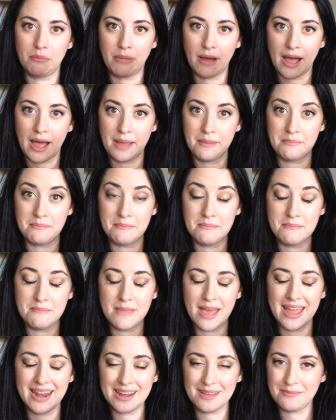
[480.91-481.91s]
by
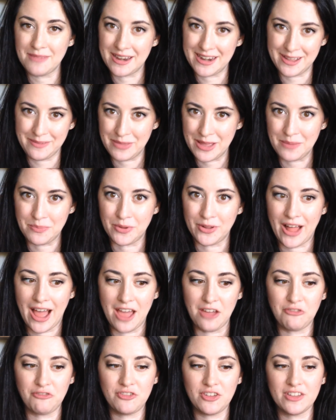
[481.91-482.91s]
many, many people.
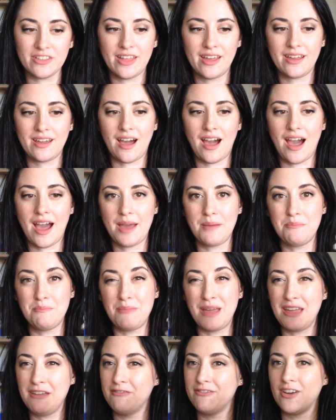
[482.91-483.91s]
I feel like I
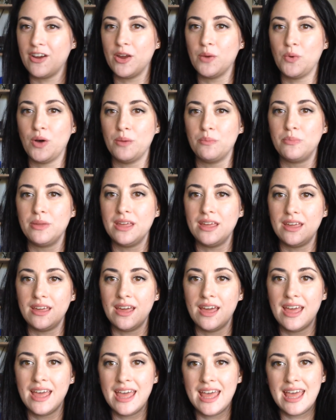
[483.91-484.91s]
may very well
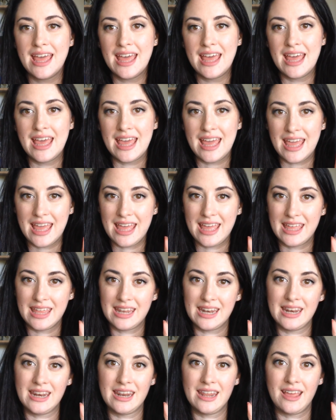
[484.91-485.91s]
be
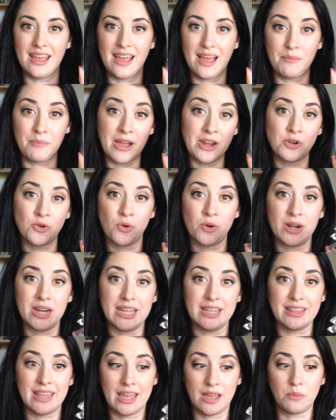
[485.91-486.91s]
in a
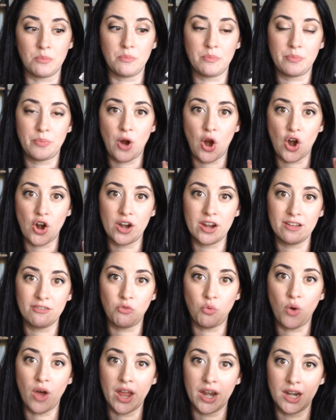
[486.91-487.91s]
minority, like party
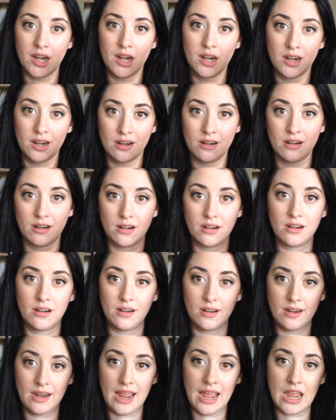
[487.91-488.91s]
of one
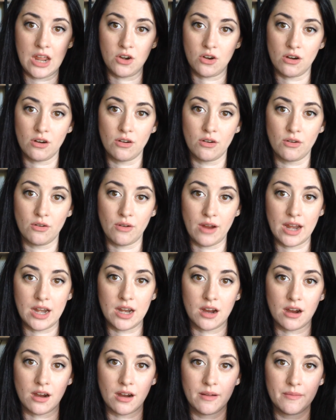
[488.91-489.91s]
hater right
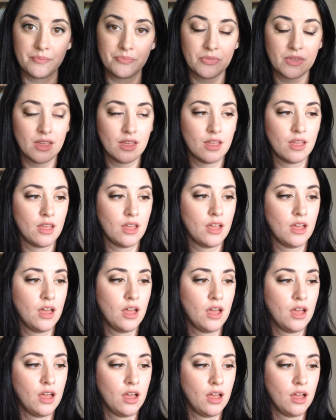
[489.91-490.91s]
here.
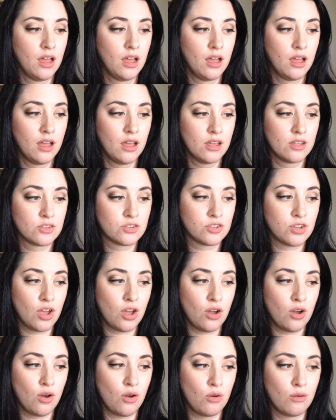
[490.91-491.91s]

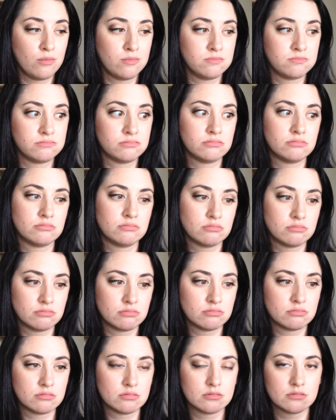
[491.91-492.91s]
So,
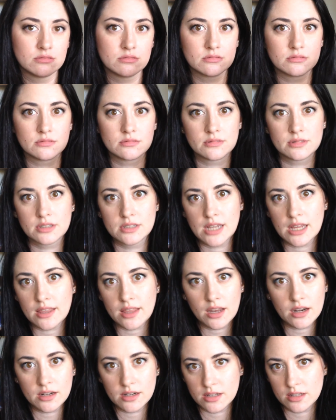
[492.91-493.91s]
take
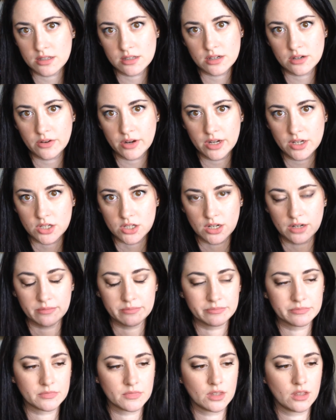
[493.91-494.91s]
that into consideration.